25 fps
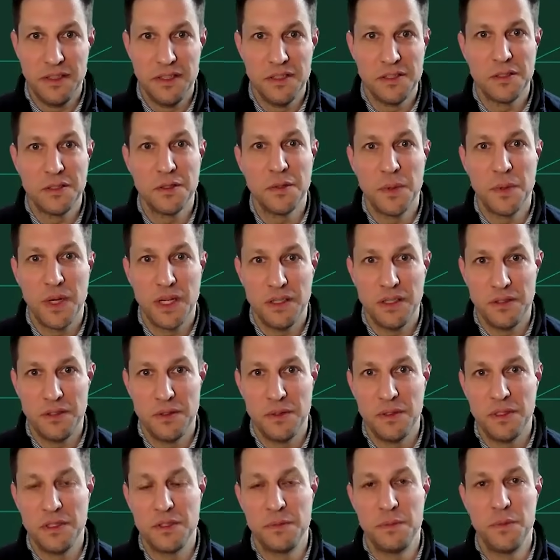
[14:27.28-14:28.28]
is there a way to
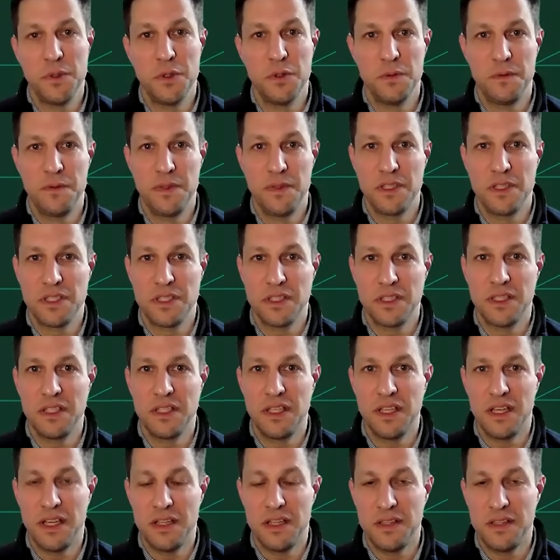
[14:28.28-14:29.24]
do this more efficiently?